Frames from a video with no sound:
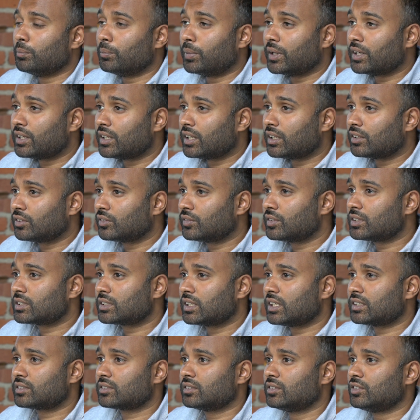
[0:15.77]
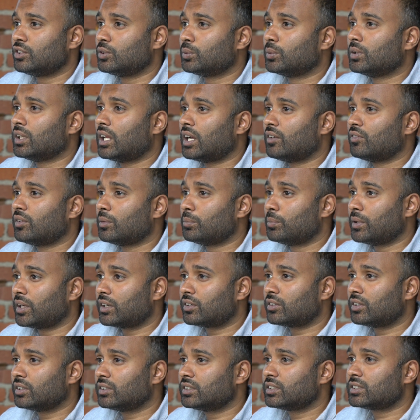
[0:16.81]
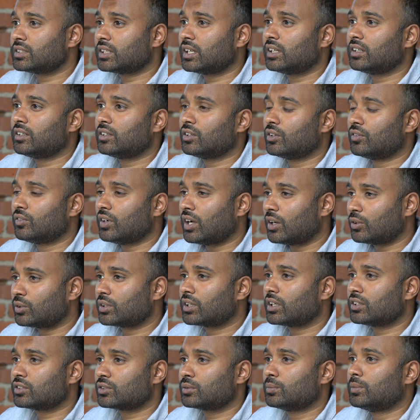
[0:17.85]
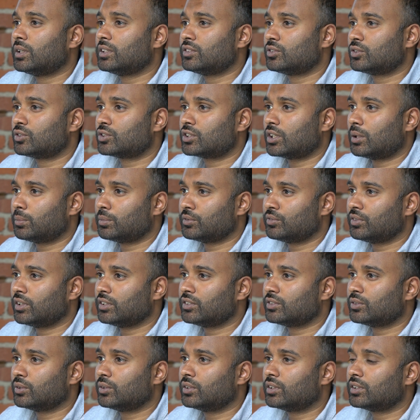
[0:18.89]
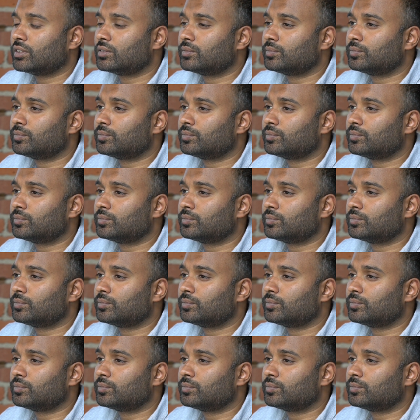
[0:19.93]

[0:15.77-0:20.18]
By the end of this lesson, you will have a better understanding of how to customize your Shopify store.